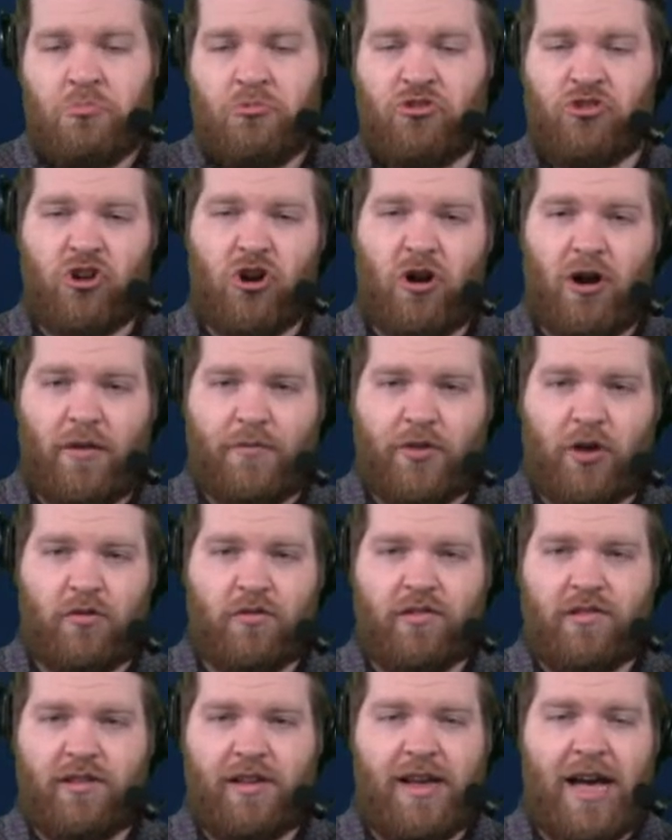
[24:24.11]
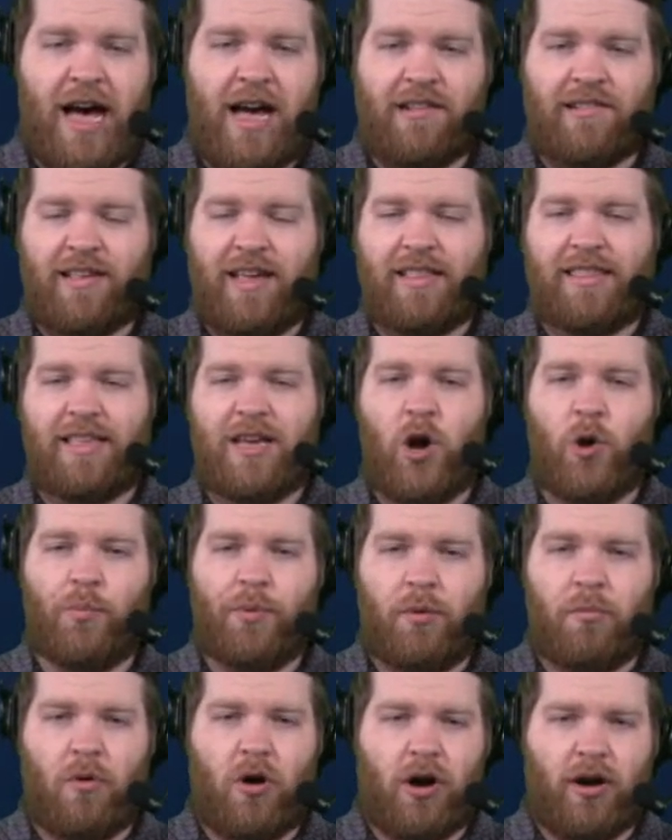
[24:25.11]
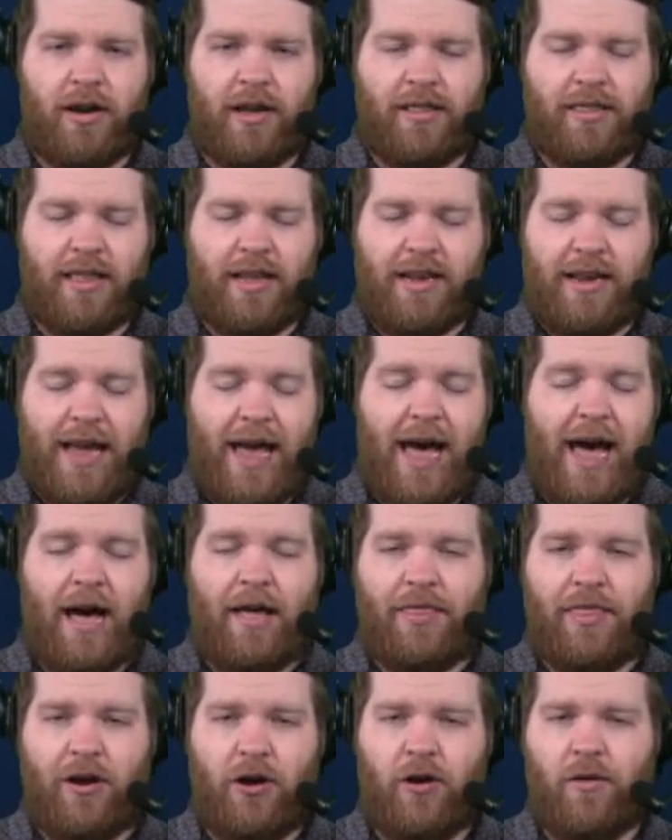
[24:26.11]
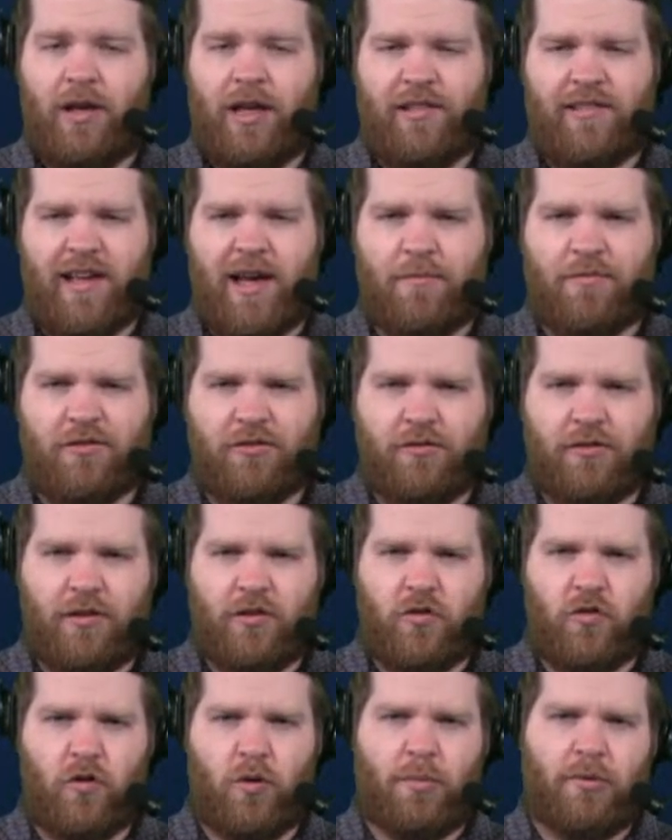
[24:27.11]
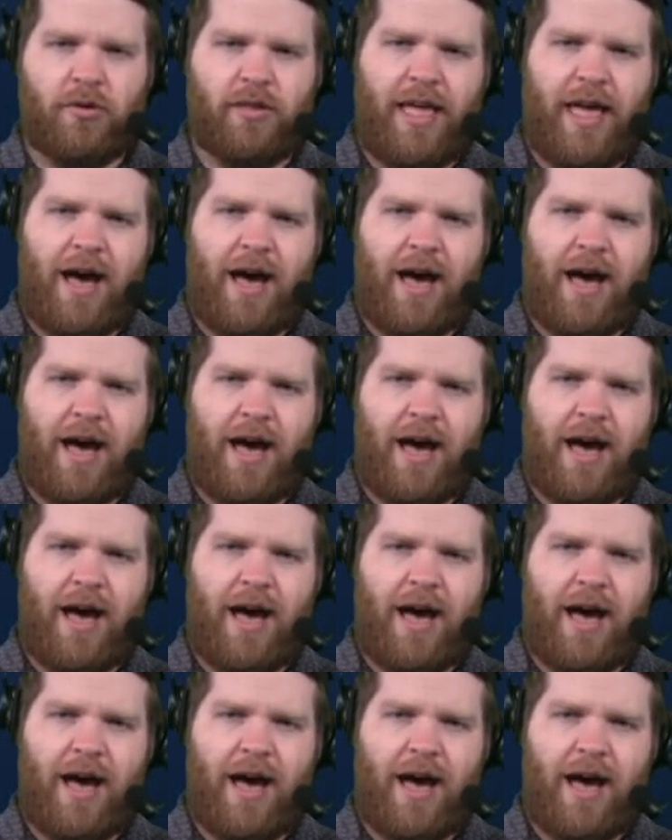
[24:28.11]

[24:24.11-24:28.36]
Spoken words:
Sure, if those guys hit the open market, then yeah, it's absolutely doable.